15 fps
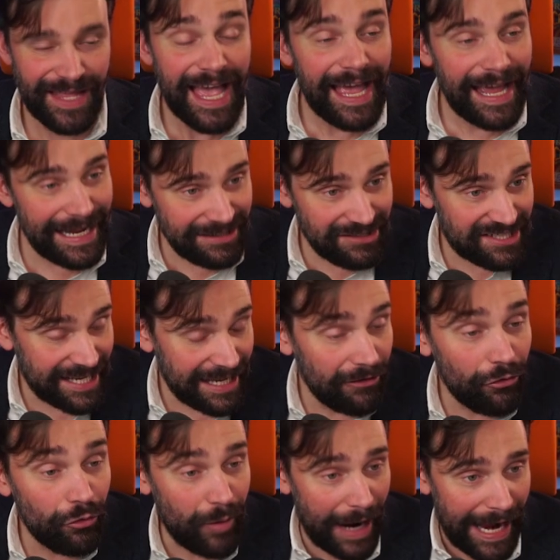
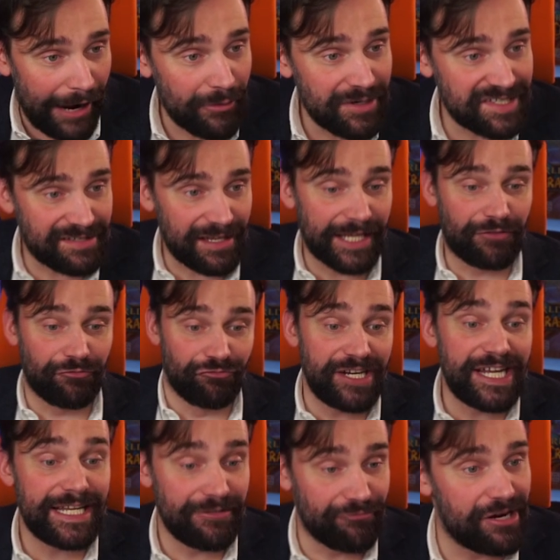Until WoW is like
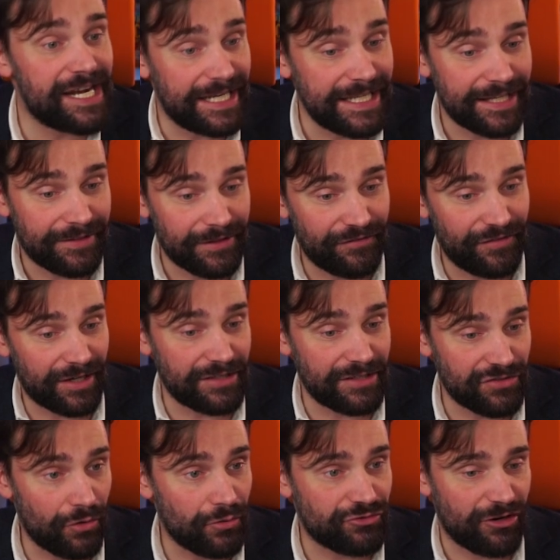really, really in the fucking
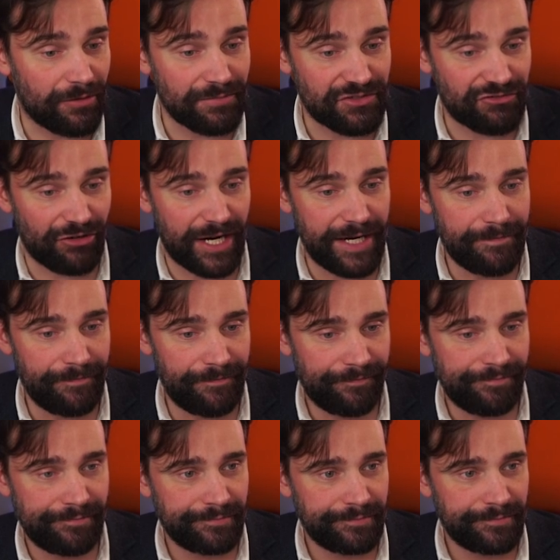doldrums, right?
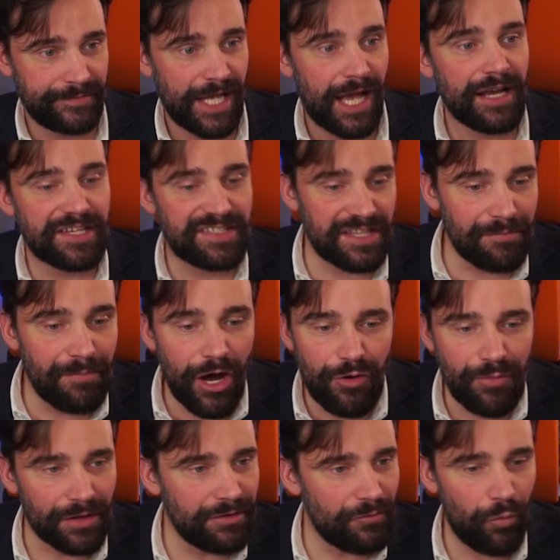Because at the
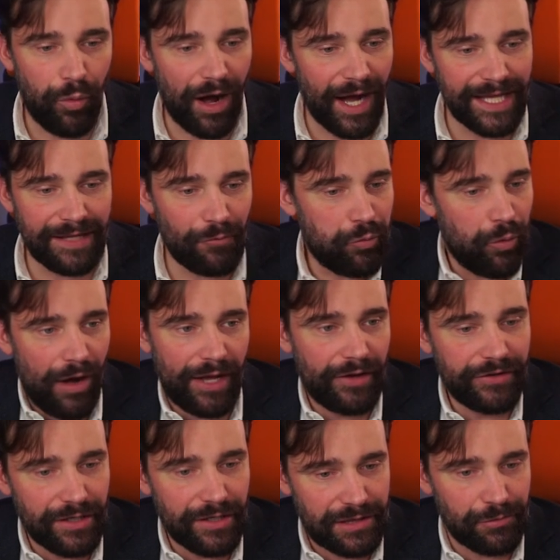moment, why why
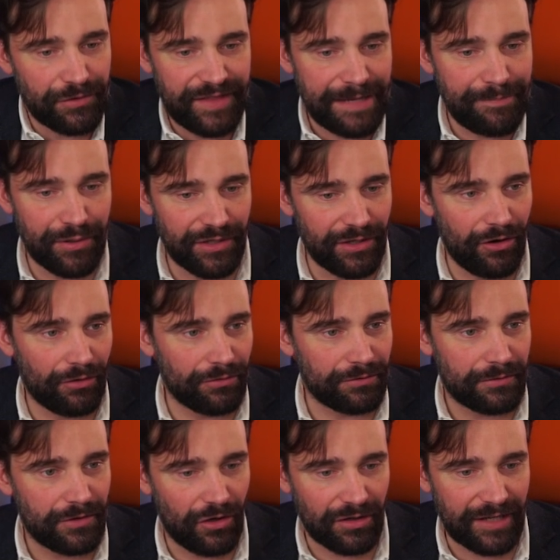on earth would they put it
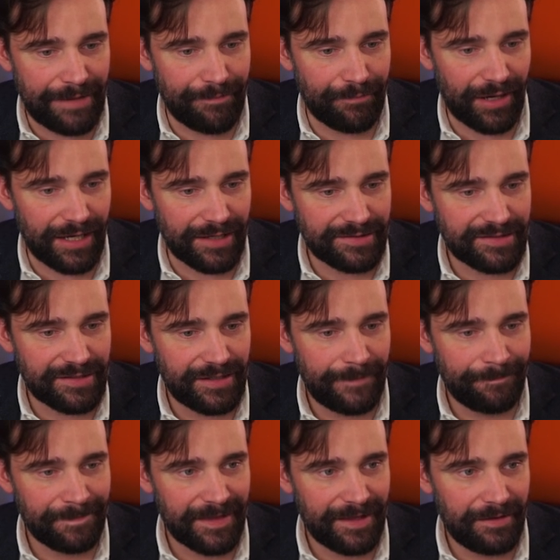on on Game Pass?
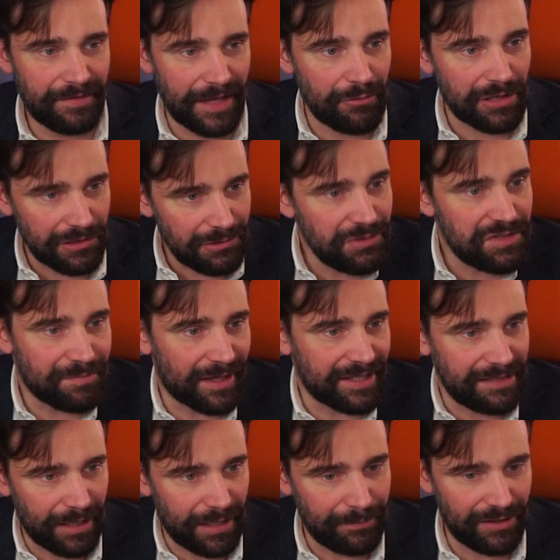They would lose
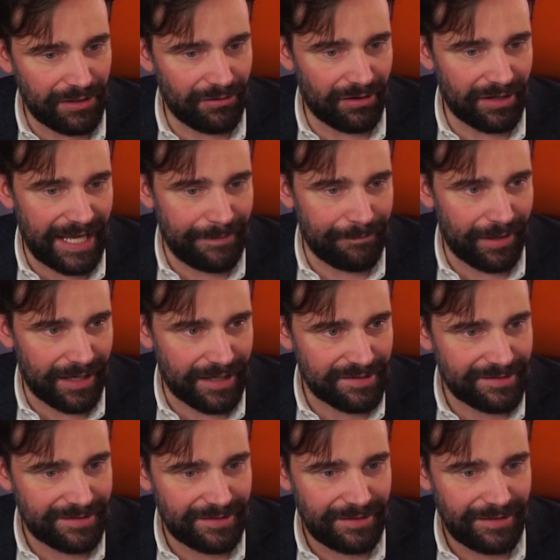money by putting it on Game
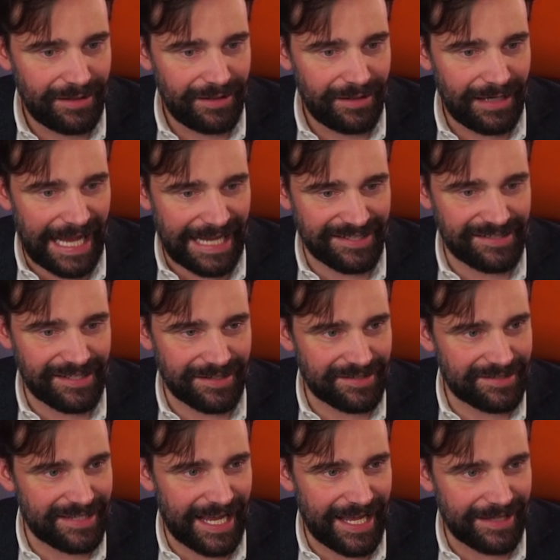Pass as things
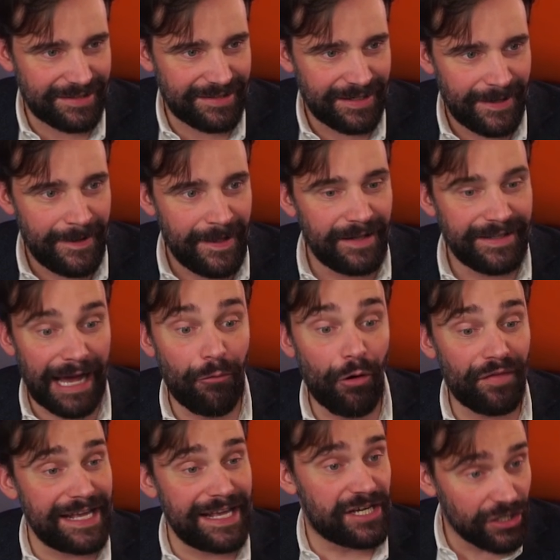stand. Now,
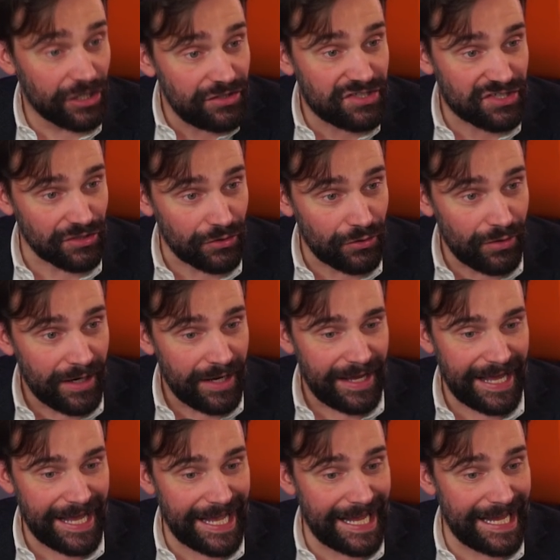what they could do
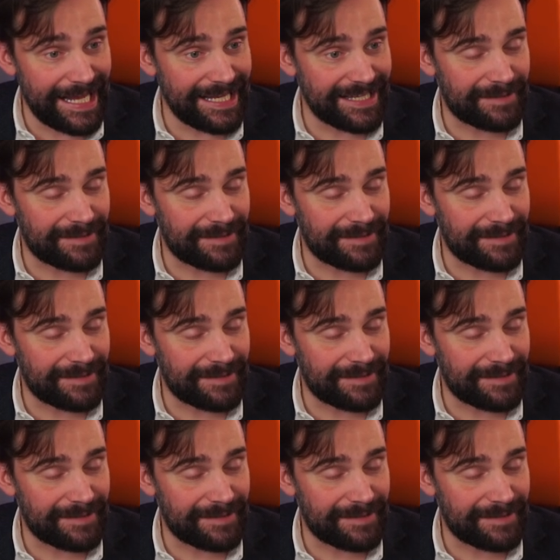is